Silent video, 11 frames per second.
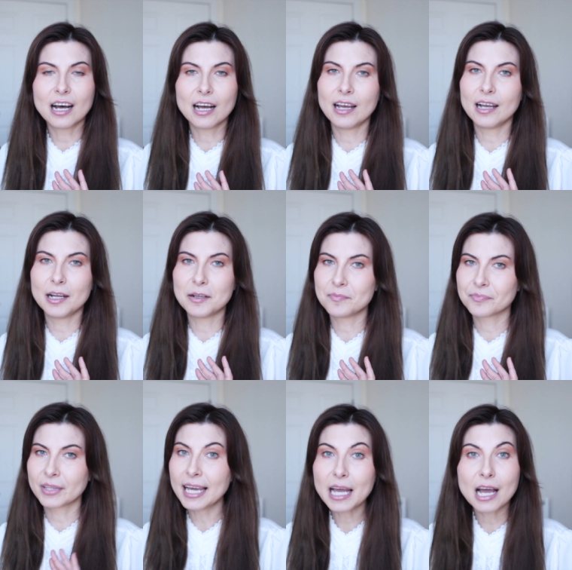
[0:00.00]
um,
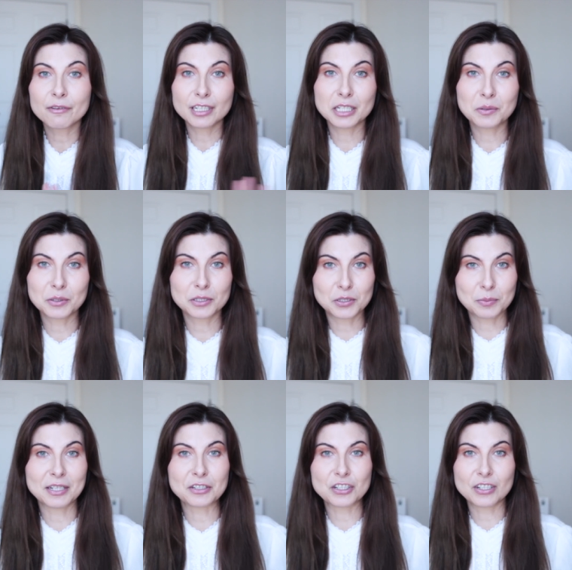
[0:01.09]
yeah, I really wanted to
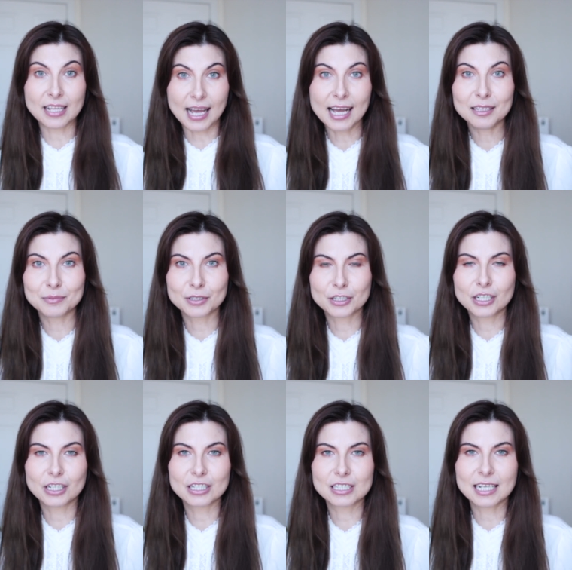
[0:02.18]
mention that
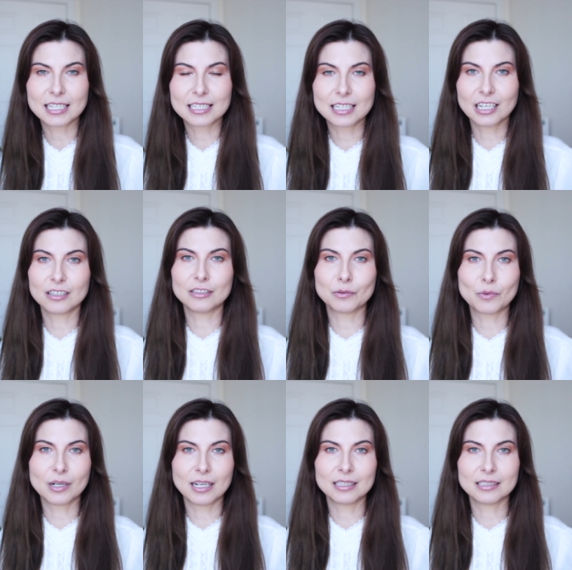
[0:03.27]
because that's the only
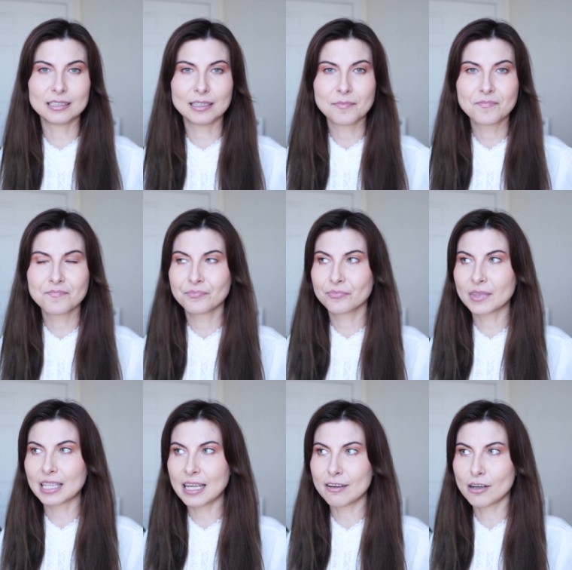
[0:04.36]
one
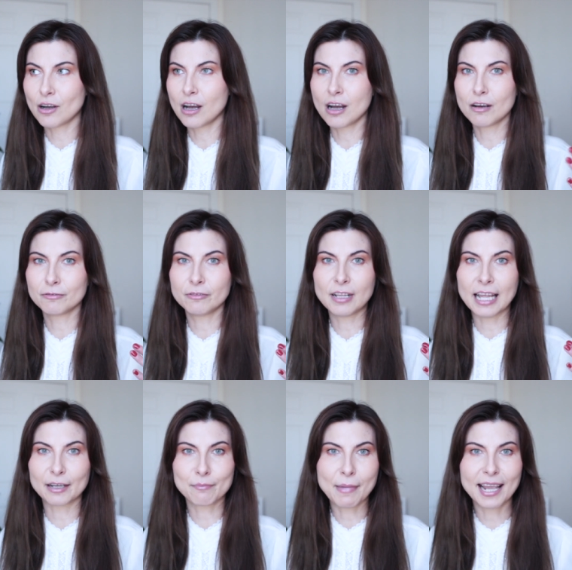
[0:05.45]
of
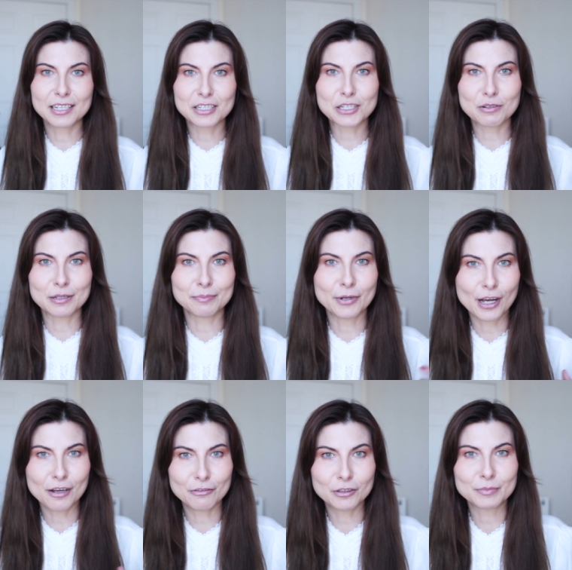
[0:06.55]
like mainstream
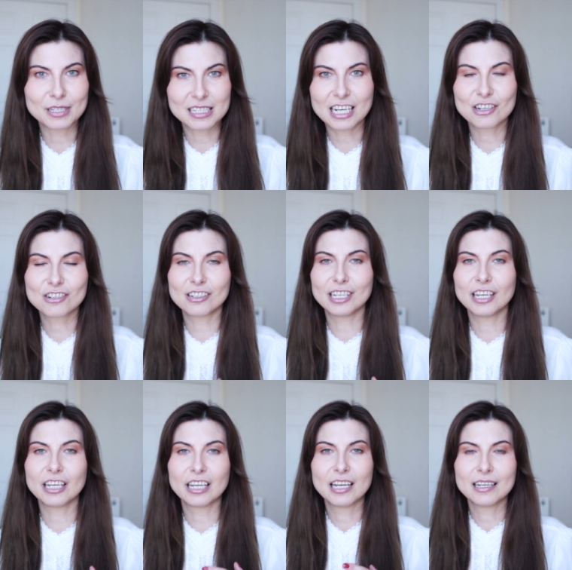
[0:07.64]
perfume that's
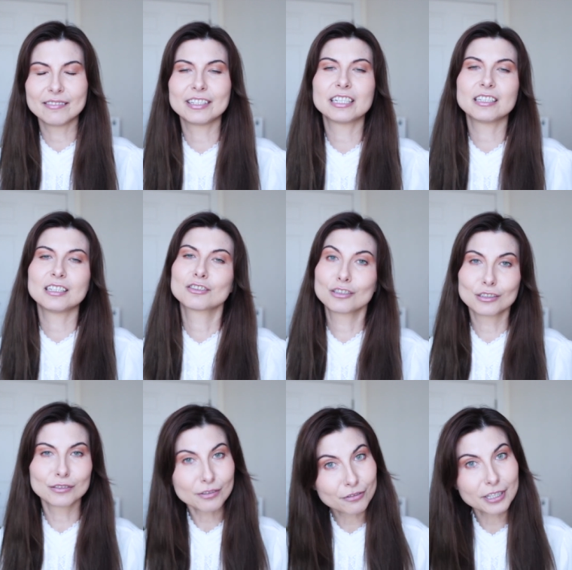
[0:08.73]
actually vegan and
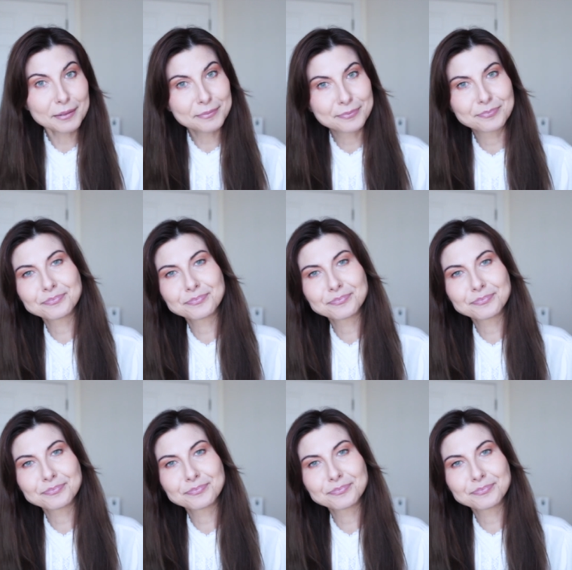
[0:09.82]
cruelty free.